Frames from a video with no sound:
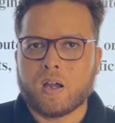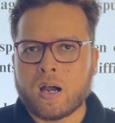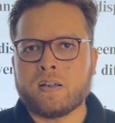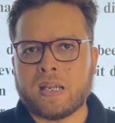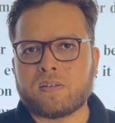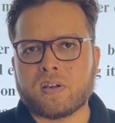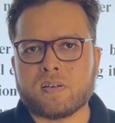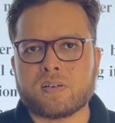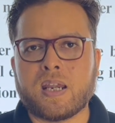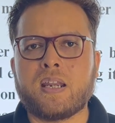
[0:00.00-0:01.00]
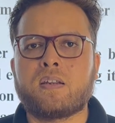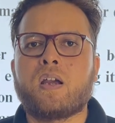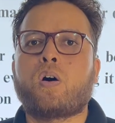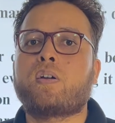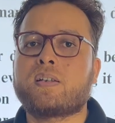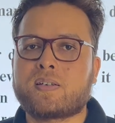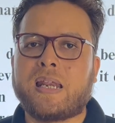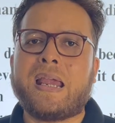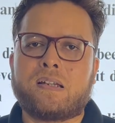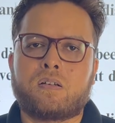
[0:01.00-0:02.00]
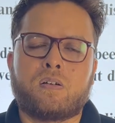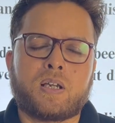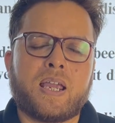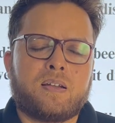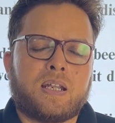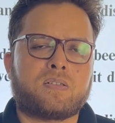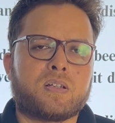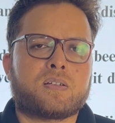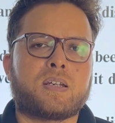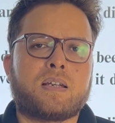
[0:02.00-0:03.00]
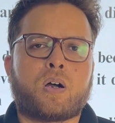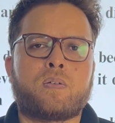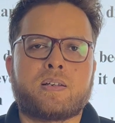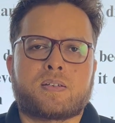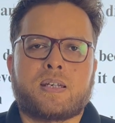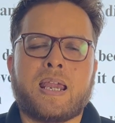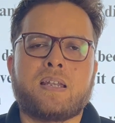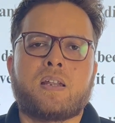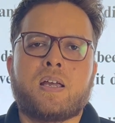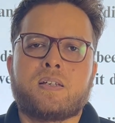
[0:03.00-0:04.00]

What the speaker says: A nation state or a state. Okay, a nation state or a state.